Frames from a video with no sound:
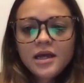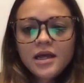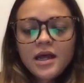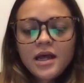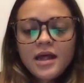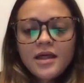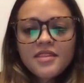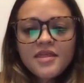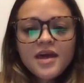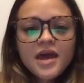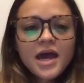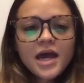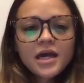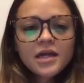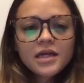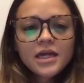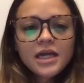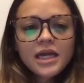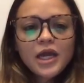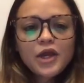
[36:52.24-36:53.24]
that
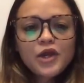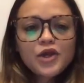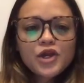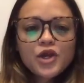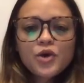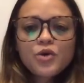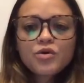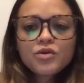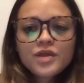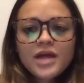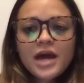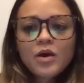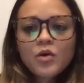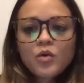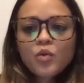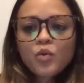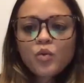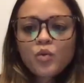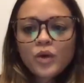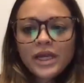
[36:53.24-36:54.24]
and know that
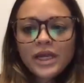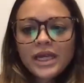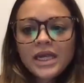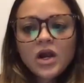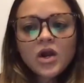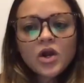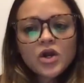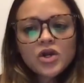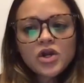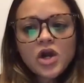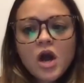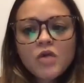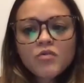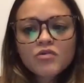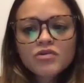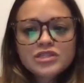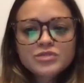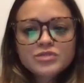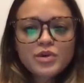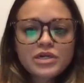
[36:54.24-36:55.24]
we are not
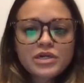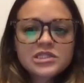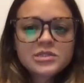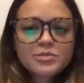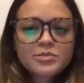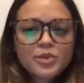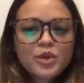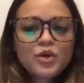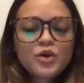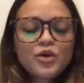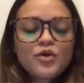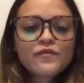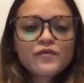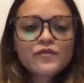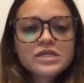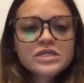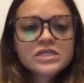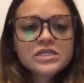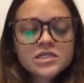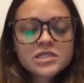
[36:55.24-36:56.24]
responsible for
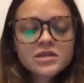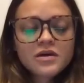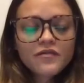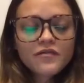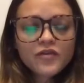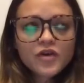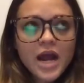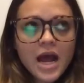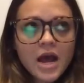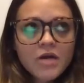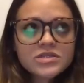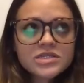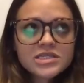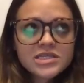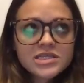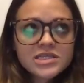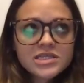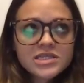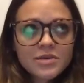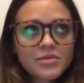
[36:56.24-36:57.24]
for how
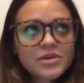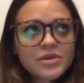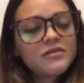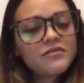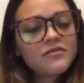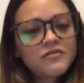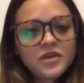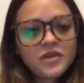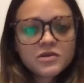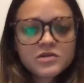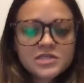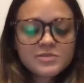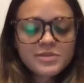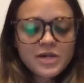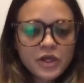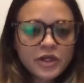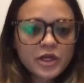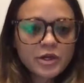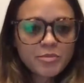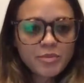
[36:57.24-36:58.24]
somebody feels
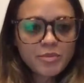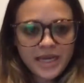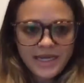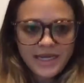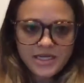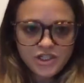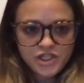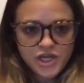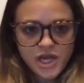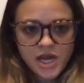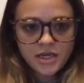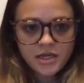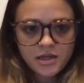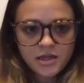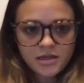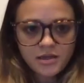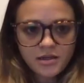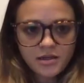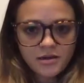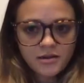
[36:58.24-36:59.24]
about their paycheck,
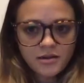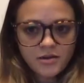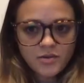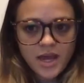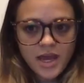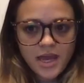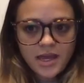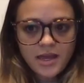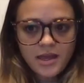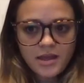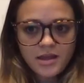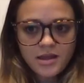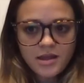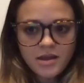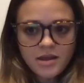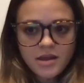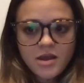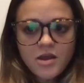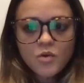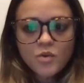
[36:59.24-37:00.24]
okay?
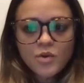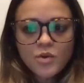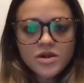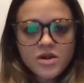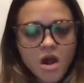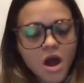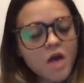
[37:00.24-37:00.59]
We're not